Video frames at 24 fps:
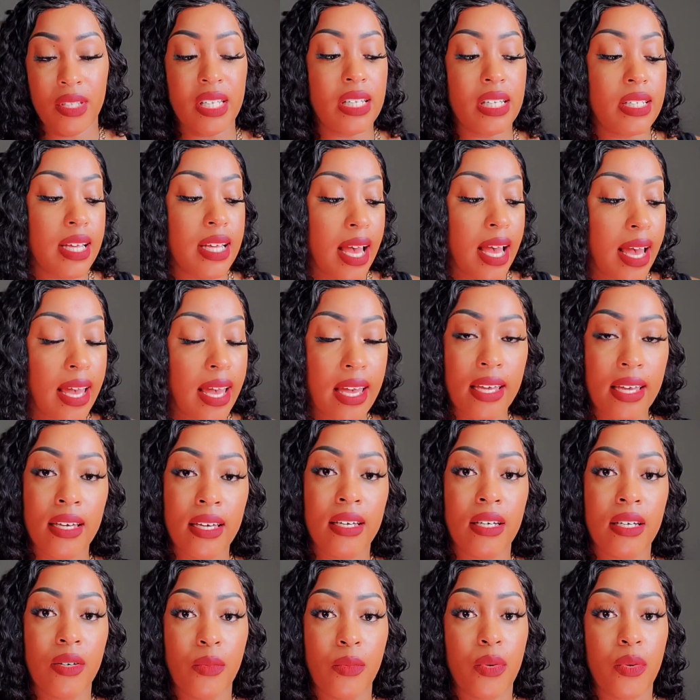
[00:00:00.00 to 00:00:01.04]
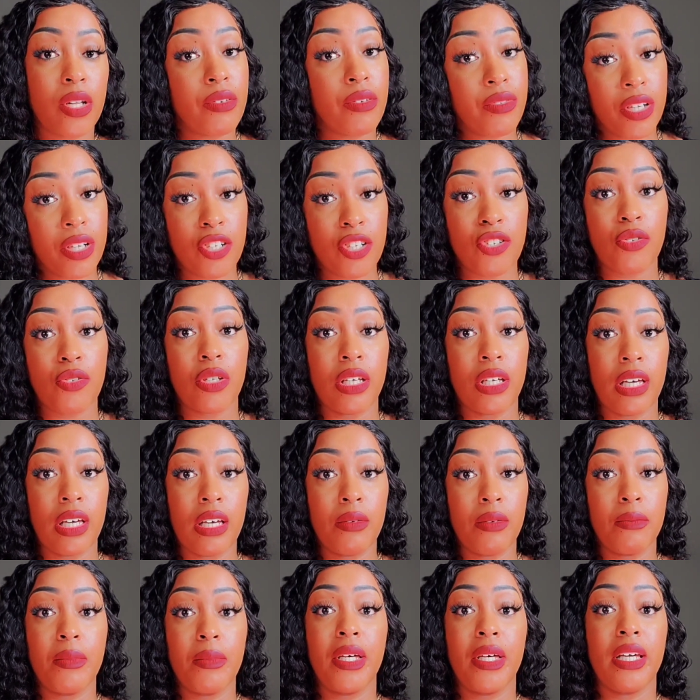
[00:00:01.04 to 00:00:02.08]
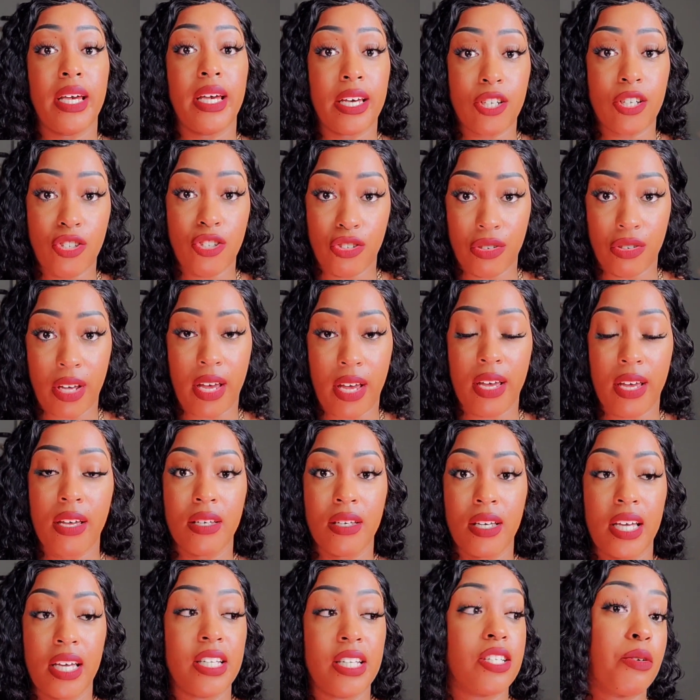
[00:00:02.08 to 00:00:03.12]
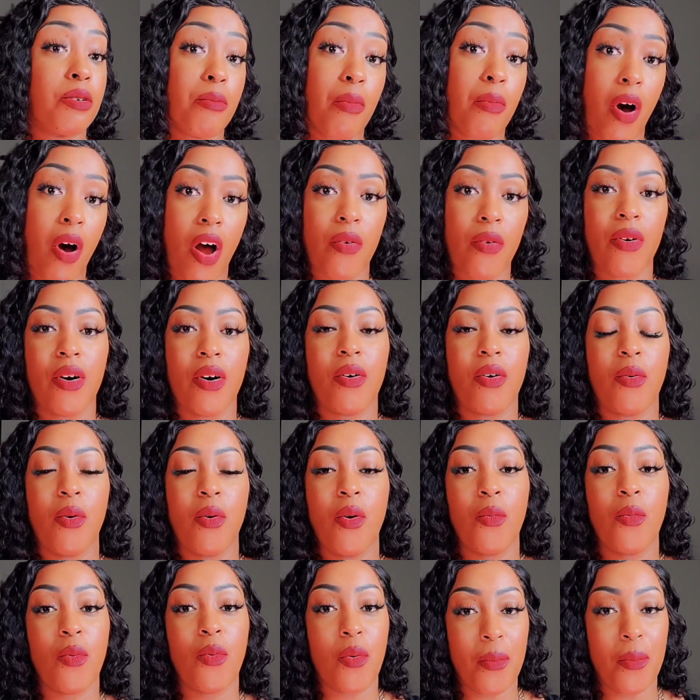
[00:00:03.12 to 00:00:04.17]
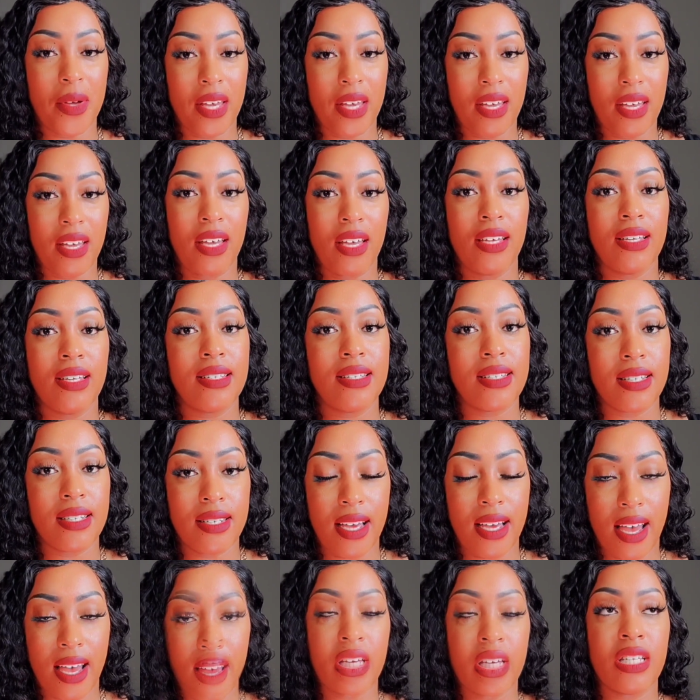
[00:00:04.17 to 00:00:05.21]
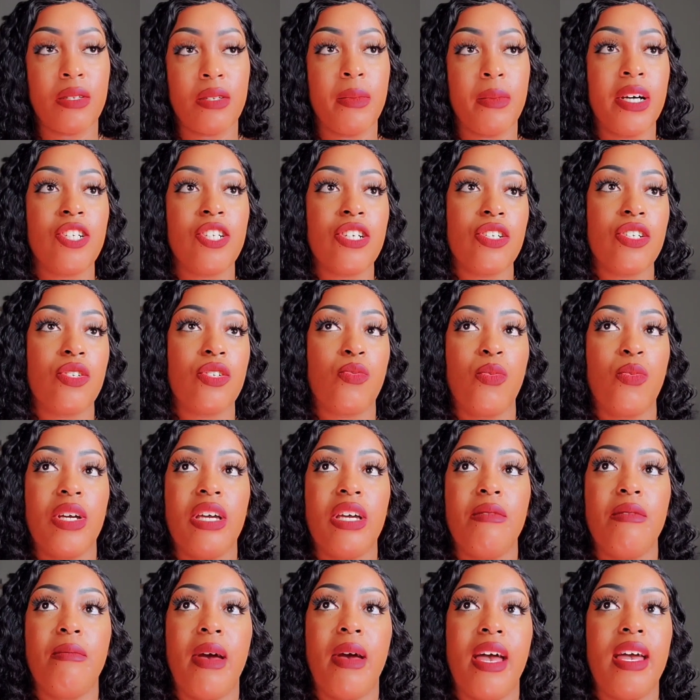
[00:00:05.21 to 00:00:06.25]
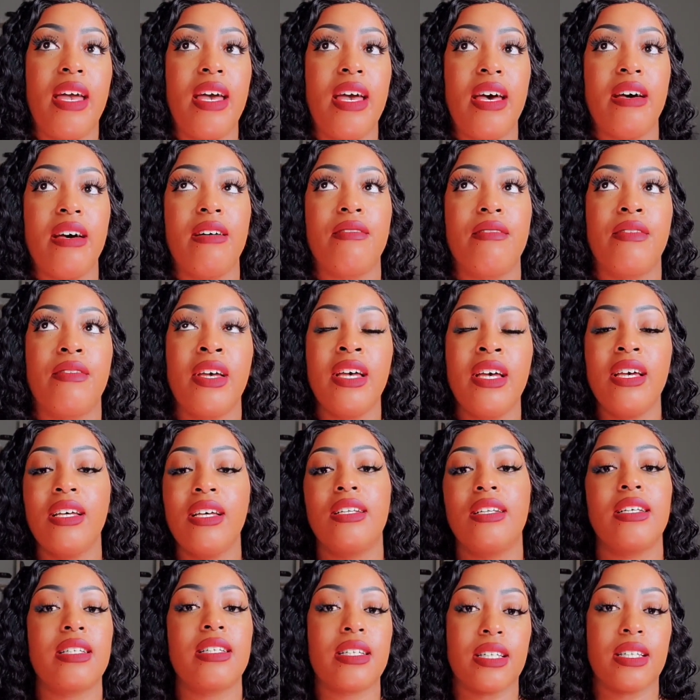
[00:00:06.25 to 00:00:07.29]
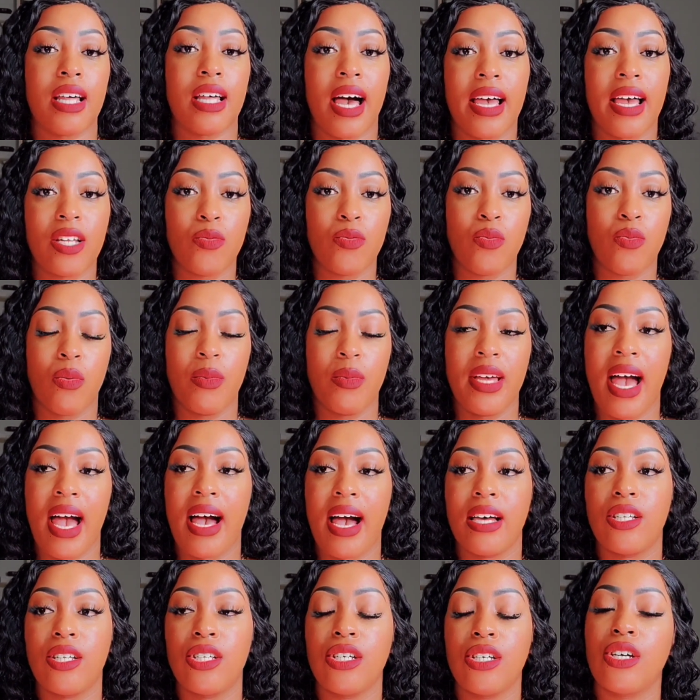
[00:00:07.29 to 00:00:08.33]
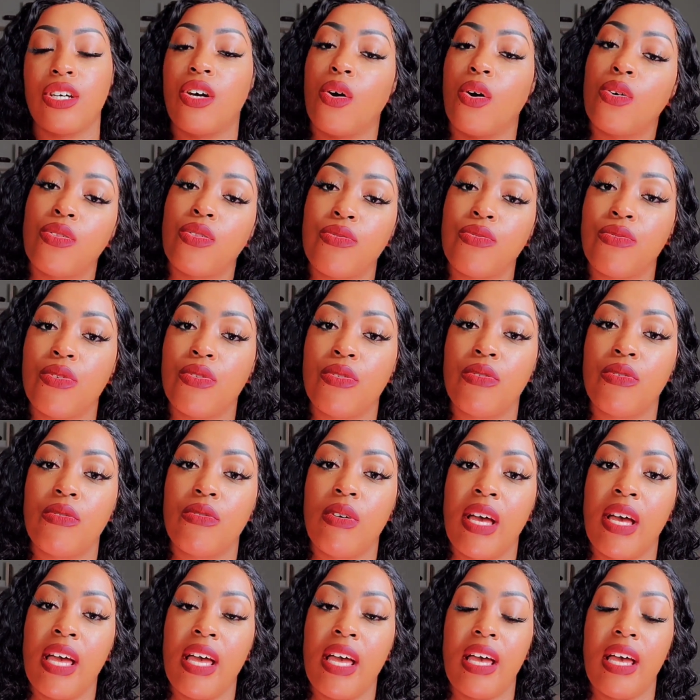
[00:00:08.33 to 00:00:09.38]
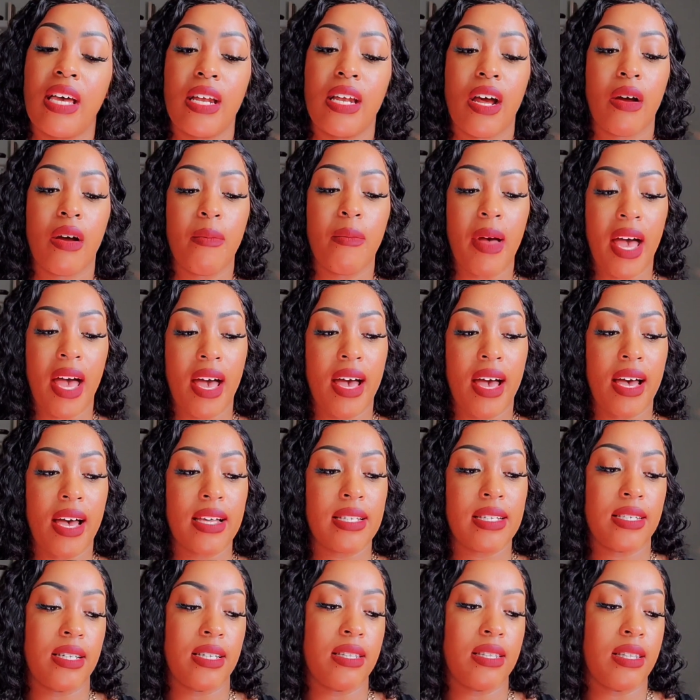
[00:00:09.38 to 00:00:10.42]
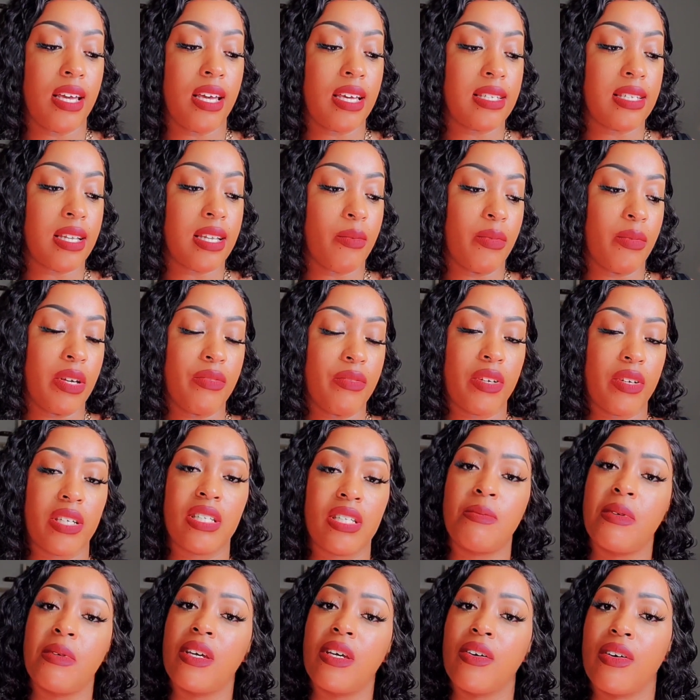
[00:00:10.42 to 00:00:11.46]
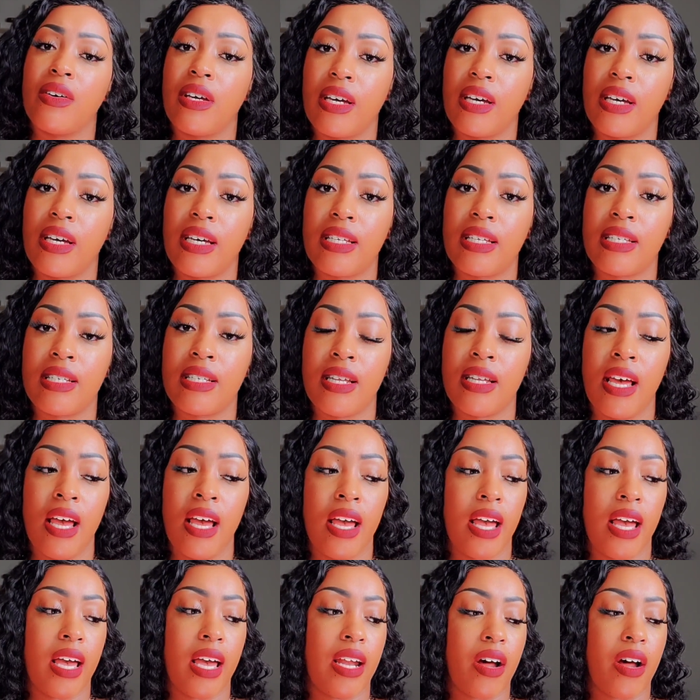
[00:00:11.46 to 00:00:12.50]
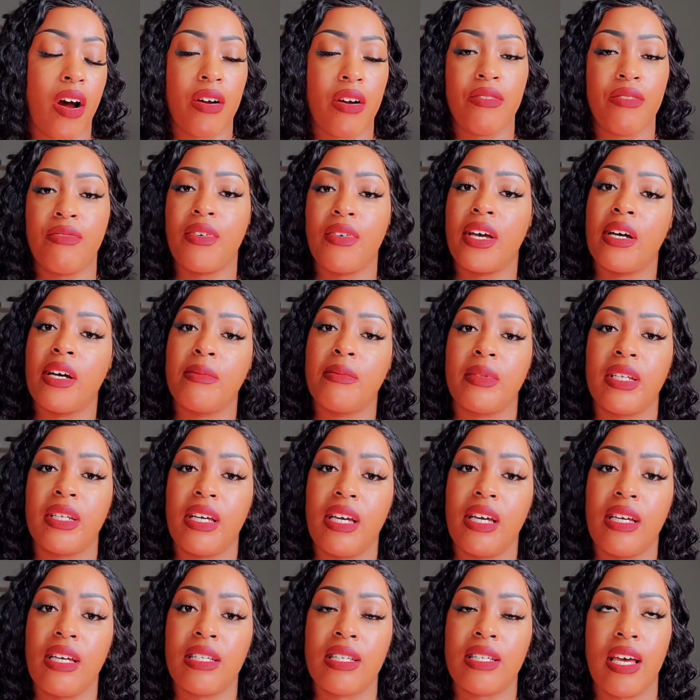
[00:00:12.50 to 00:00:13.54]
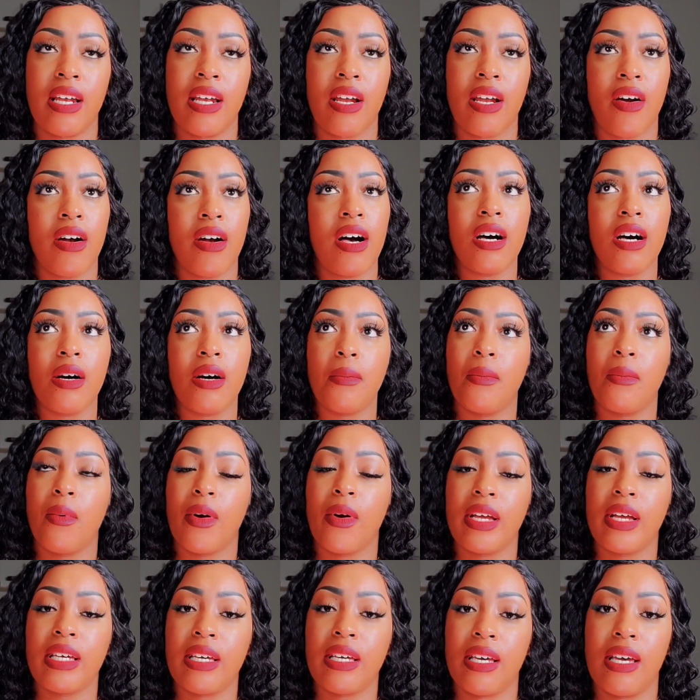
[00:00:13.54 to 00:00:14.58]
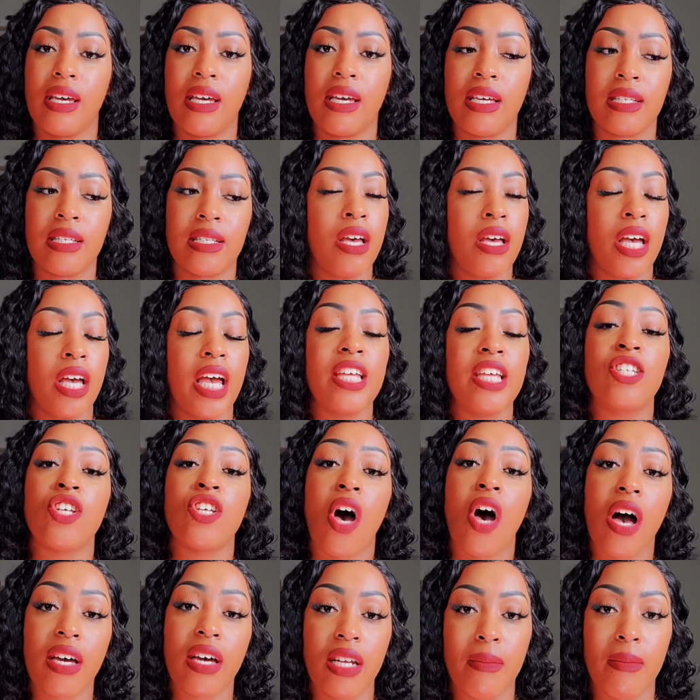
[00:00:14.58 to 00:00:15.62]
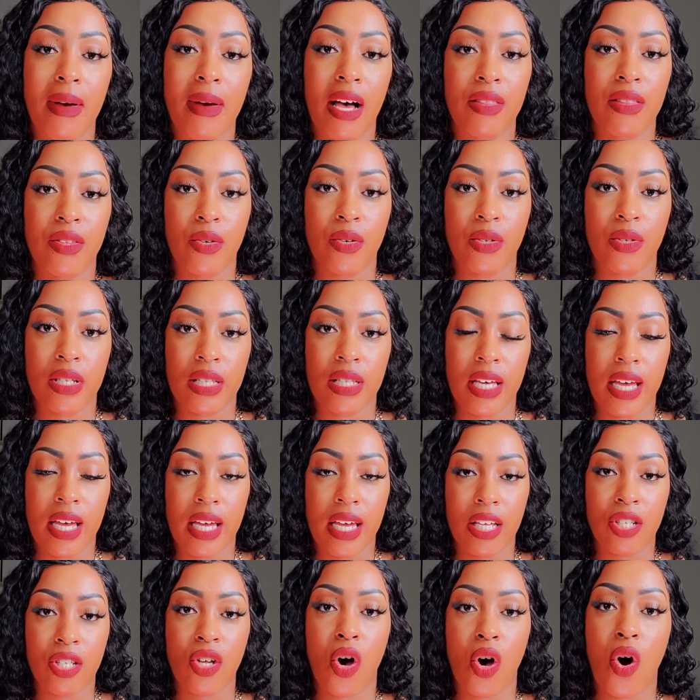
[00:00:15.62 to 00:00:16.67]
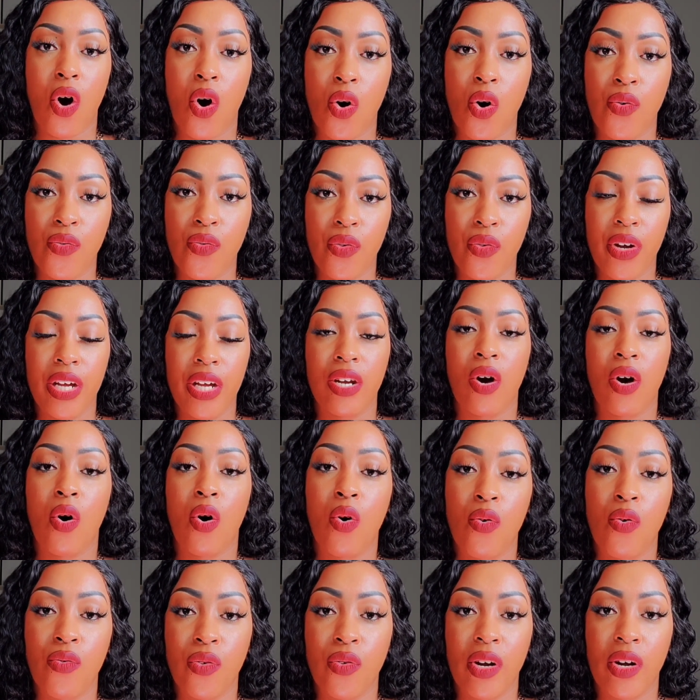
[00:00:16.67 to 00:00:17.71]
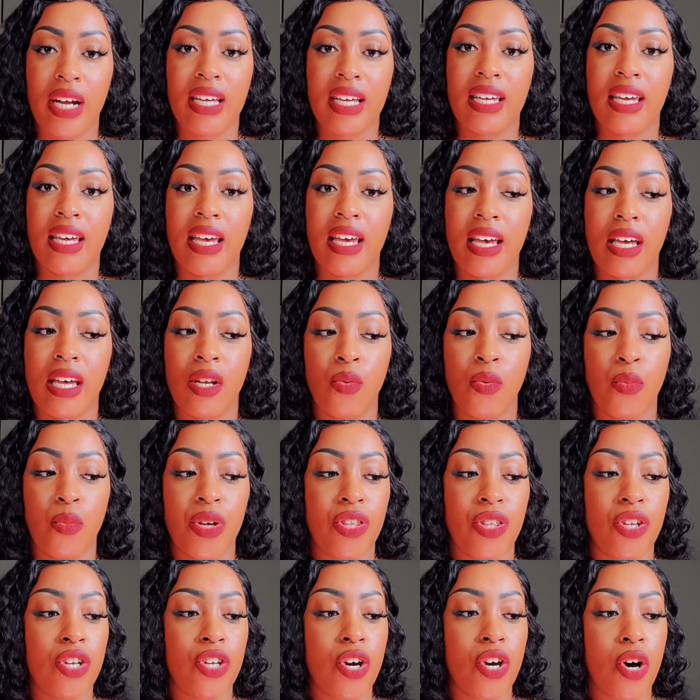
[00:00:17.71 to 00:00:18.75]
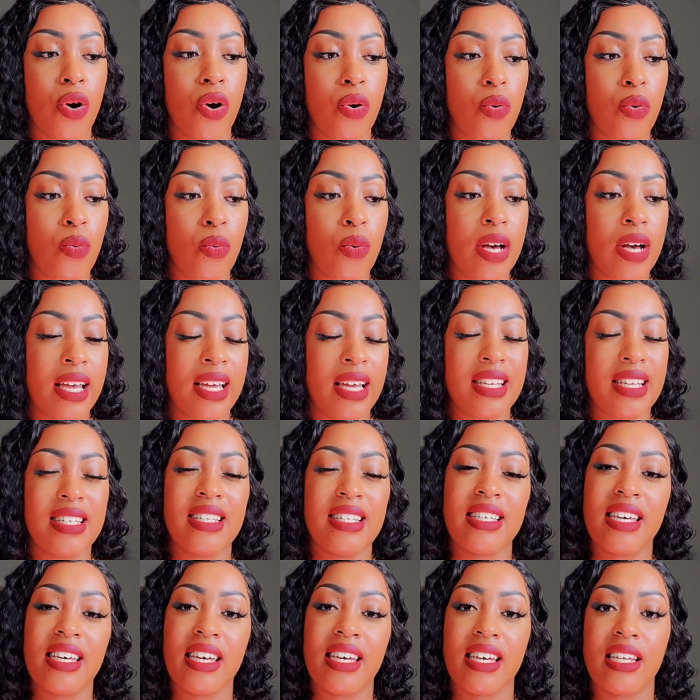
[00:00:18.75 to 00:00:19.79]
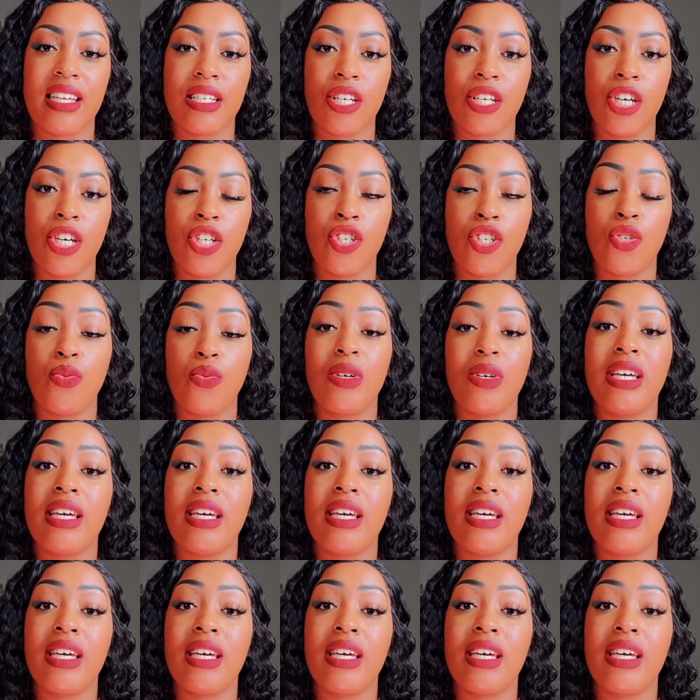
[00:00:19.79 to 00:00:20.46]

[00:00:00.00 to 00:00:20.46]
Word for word: Today will eventually be yesterday, and tomorrow will be today. As much as we may have disliked what we had to go through in our past and things that we've experienced in our families and our upbringings, and talking about those things over and over again with no intent to